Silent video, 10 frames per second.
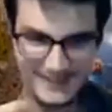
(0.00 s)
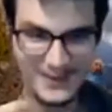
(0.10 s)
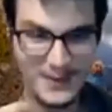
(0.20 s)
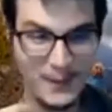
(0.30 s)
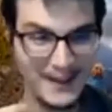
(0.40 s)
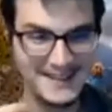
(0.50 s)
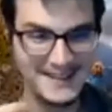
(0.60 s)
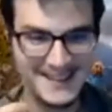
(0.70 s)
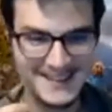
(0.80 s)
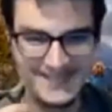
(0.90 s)
quite
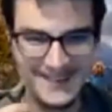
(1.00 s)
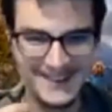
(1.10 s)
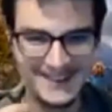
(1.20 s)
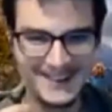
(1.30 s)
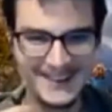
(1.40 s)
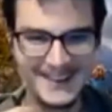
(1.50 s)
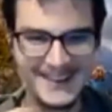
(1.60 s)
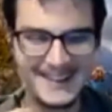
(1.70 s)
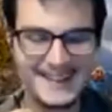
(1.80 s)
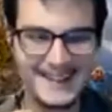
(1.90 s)
excited right now
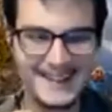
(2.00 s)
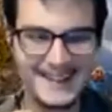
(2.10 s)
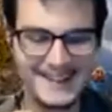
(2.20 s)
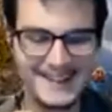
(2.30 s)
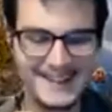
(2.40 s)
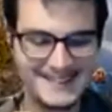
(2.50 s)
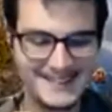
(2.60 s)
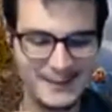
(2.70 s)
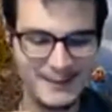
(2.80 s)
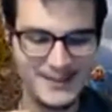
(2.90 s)
that I get to
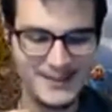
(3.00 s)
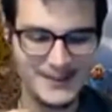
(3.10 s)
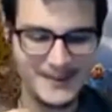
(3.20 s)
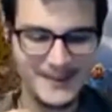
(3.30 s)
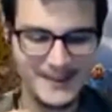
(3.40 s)
share my story.